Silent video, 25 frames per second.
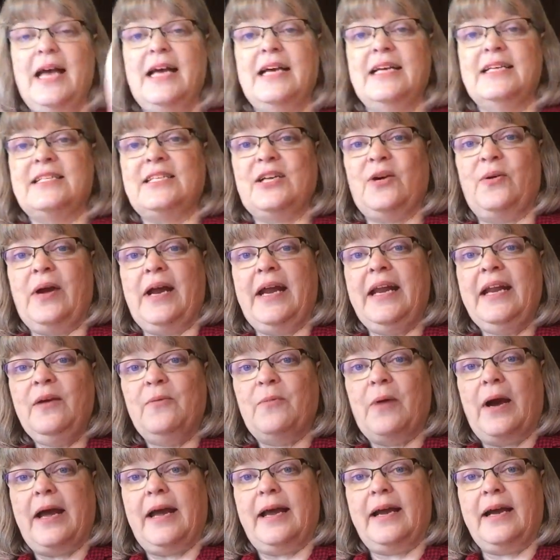so
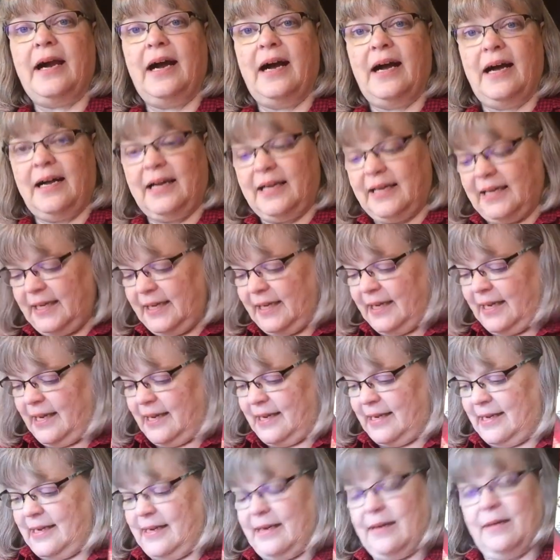anyway i
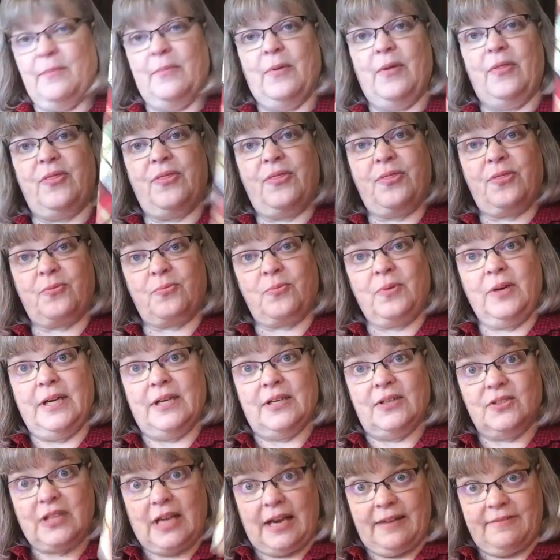am
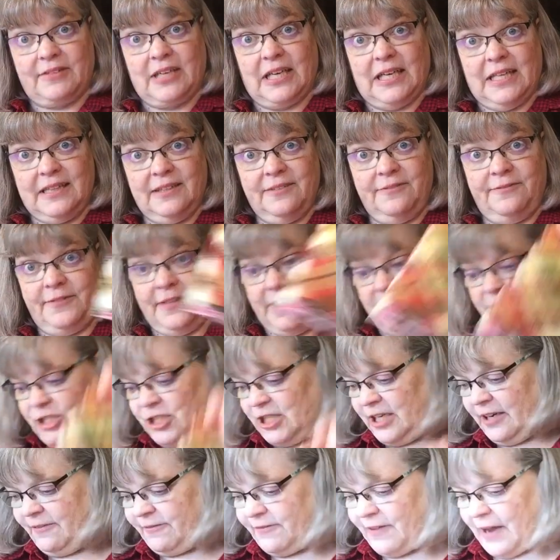thrilled i've got the
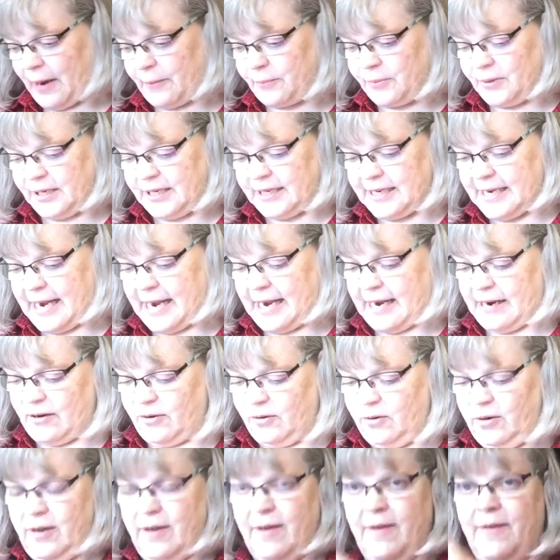finishing fabric
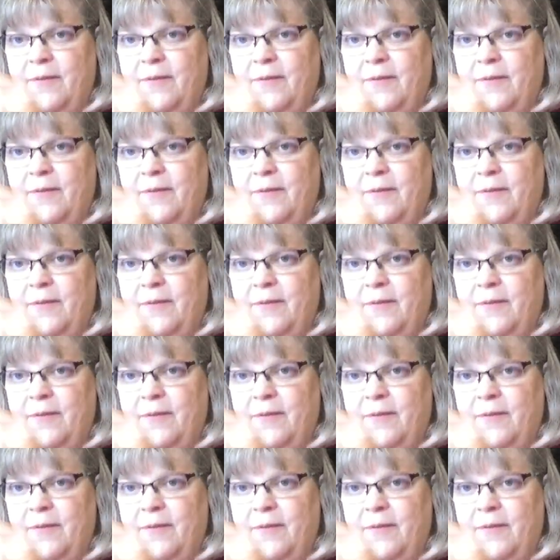now